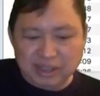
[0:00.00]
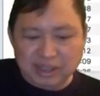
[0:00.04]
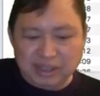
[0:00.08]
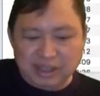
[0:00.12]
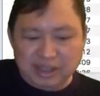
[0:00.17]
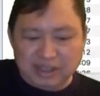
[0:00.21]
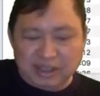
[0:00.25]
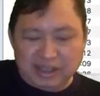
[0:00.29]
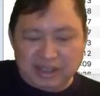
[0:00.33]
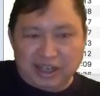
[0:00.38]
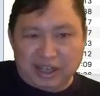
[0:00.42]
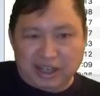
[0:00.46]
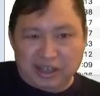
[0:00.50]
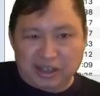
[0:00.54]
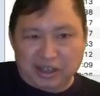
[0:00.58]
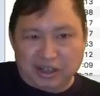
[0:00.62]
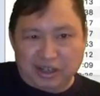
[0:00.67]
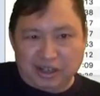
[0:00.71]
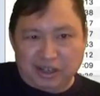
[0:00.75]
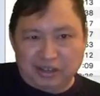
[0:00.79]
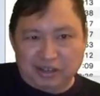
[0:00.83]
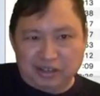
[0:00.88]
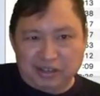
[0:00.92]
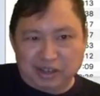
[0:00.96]
That icon
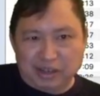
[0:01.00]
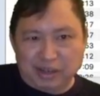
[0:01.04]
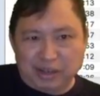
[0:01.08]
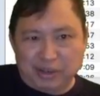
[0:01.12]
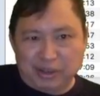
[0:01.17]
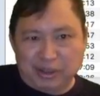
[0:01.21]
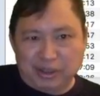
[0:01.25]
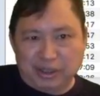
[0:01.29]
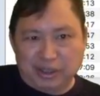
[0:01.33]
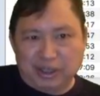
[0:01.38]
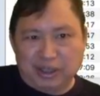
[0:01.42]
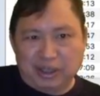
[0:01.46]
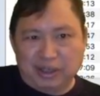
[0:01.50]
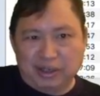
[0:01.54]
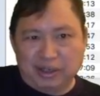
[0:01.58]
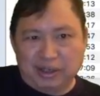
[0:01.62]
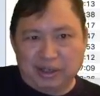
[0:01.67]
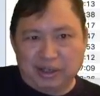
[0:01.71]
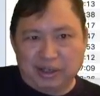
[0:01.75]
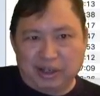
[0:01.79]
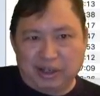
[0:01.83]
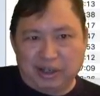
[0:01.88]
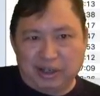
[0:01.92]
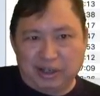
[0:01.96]
is now on
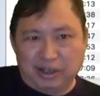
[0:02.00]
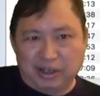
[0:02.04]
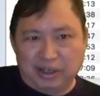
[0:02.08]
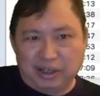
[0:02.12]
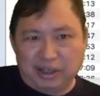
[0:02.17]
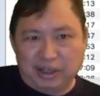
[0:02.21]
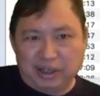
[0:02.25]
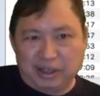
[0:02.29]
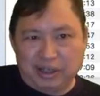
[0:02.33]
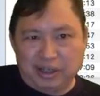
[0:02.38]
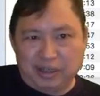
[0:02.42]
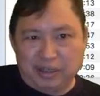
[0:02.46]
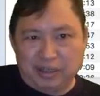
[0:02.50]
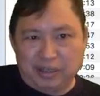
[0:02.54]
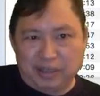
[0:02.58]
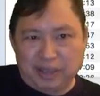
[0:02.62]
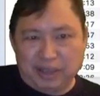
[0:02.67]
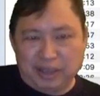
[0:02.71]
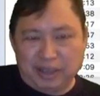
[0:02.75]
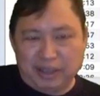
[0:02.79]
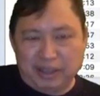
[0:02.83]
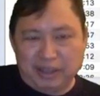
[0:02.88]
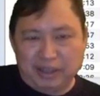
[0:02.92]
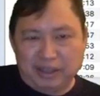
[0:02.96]

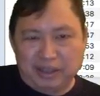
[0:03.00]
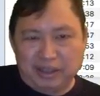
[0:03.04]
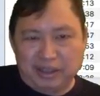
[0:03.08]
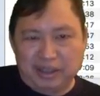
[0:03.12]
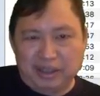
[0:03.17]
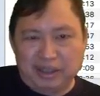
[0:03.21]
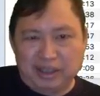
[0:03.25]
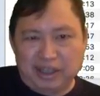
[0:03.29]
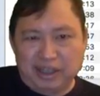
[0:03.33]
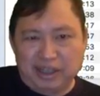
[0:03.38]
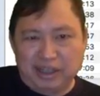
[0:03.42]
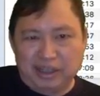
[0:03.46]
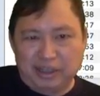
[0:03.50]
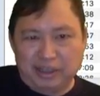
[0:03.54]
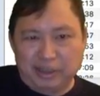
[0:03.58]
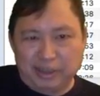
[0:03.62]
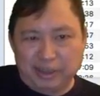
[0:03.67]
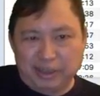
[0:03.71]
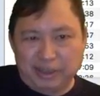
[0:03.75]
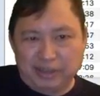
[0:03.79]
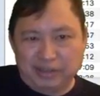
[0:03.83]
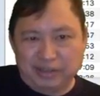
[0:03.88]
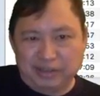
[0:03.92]
my iOS.